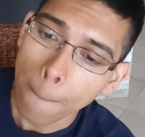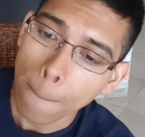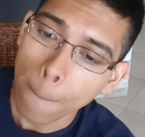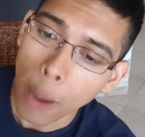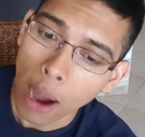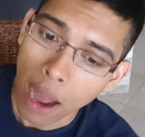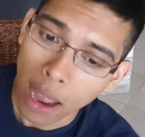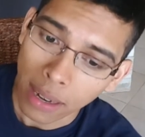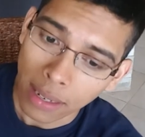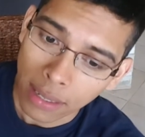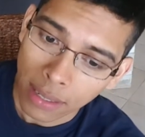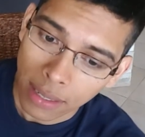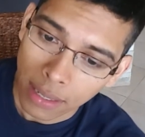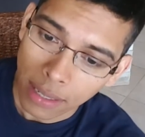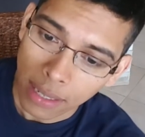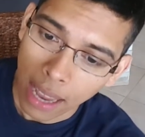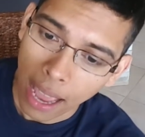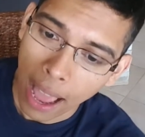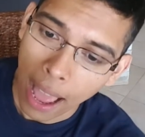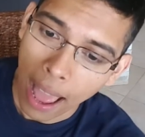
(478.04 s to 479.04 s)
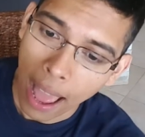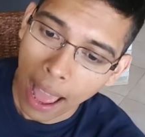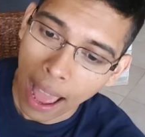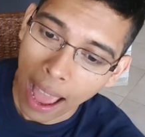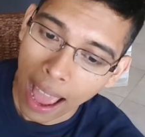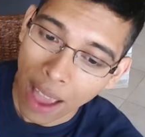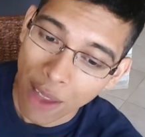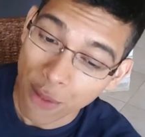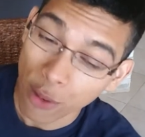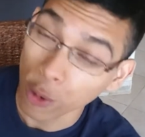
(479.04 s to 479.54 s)
But
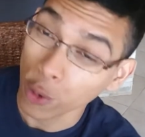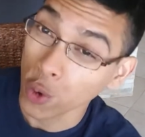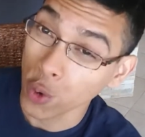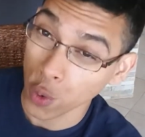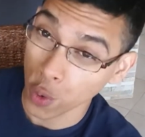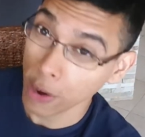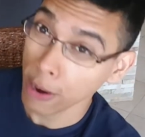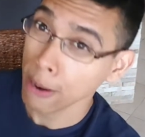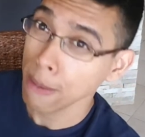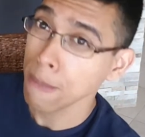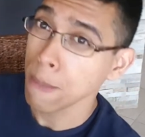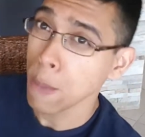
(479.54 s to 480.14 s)
I've enjoyed it